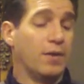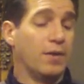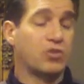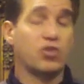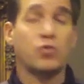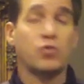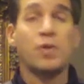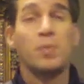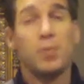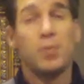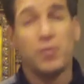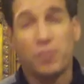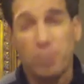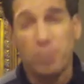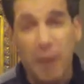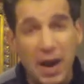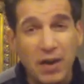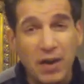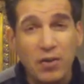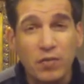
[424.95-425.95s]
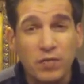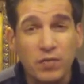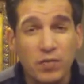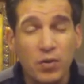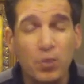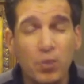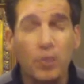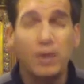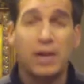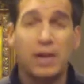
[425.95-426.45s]
Cerebral spinal
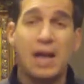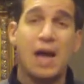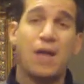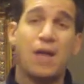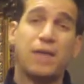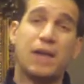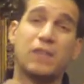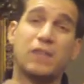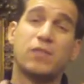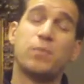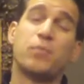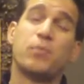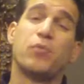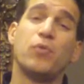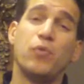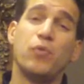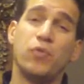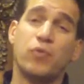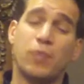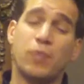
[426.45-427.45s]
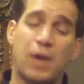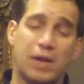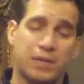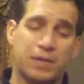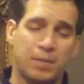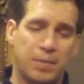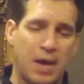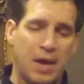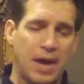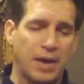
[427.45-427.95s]
fluid and how that's improved throughout
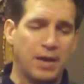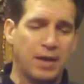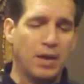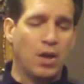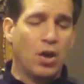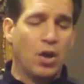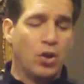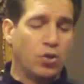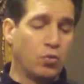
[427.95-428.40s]
the body.